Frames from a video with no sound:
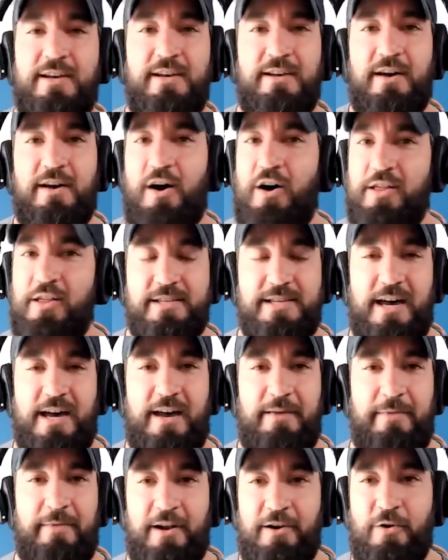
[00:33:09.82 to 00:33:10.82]
all the
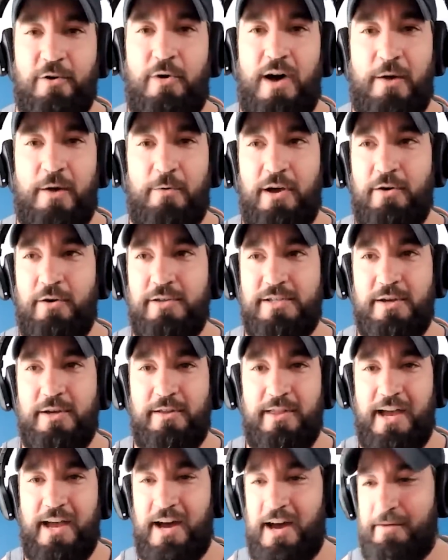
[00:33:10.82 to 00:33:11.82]
time. I don't know why we always go to
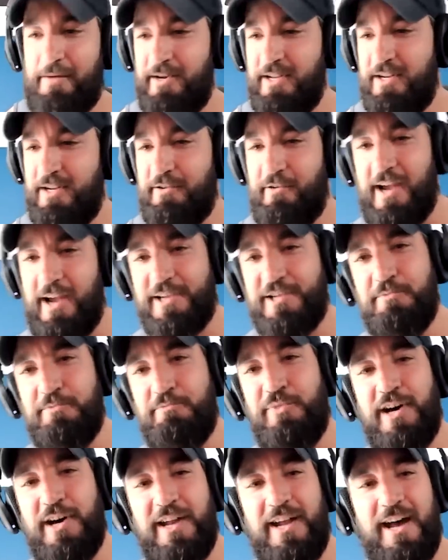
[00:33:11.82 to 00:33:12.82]
the comedy direction,
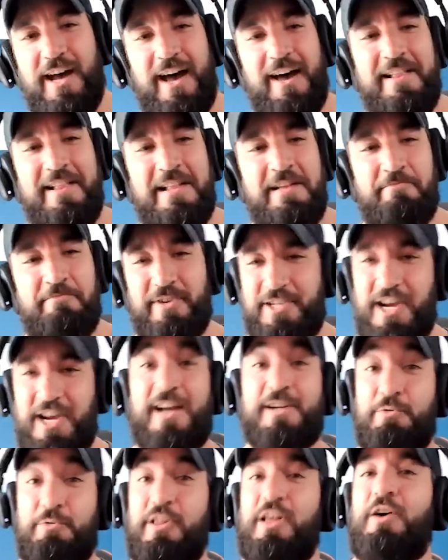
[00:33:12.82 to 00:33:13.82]
but uh, but
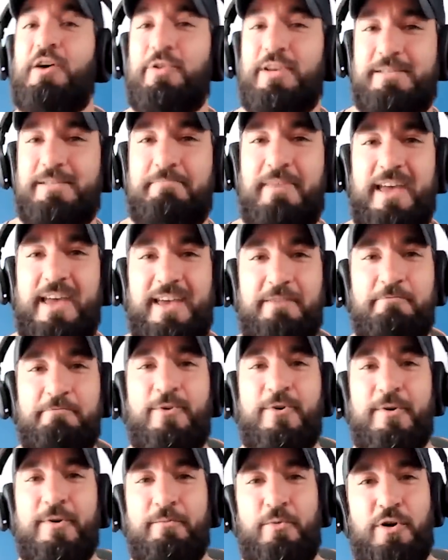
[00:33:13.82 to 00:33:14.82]
Josh will always make it
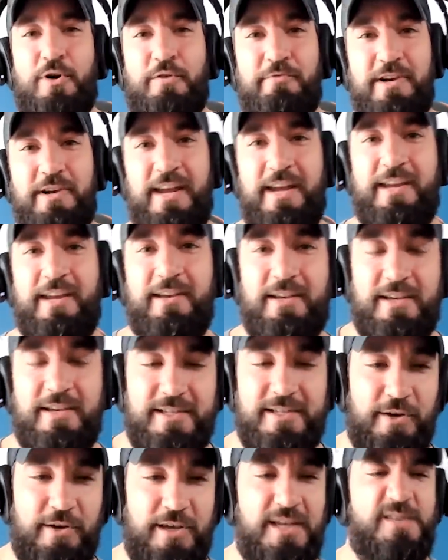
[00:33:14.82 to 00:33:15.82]
more and more
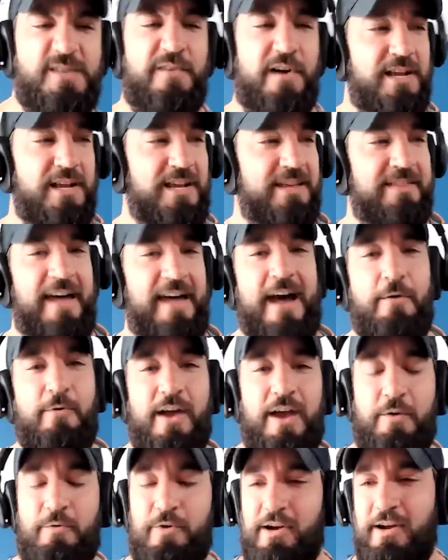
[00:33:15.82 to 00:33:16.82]
ridiculous. So he's funny in that
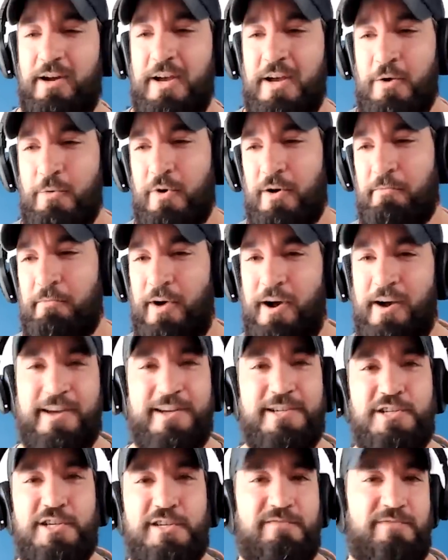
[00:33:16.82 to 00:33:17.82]
way. Where where
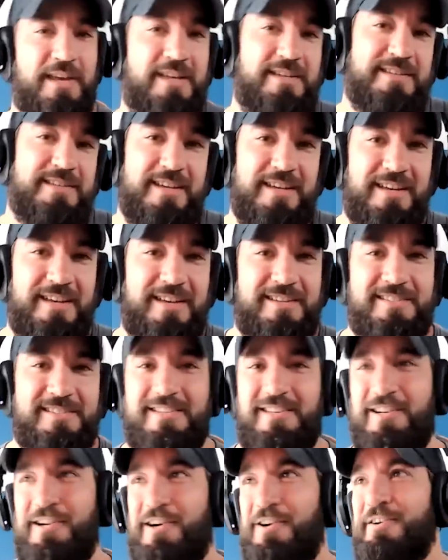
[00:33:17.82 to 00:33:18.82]
Mark is just he's a
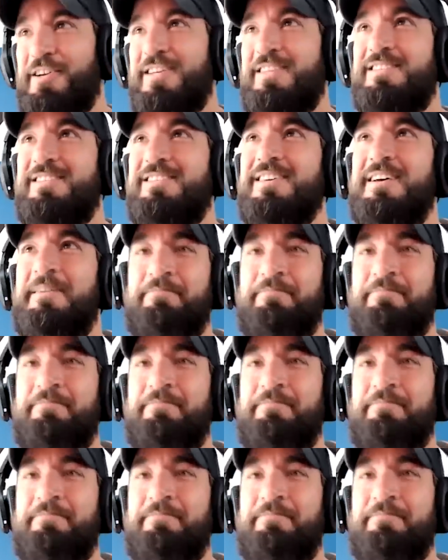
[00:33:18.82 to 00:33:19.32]
he's you know he's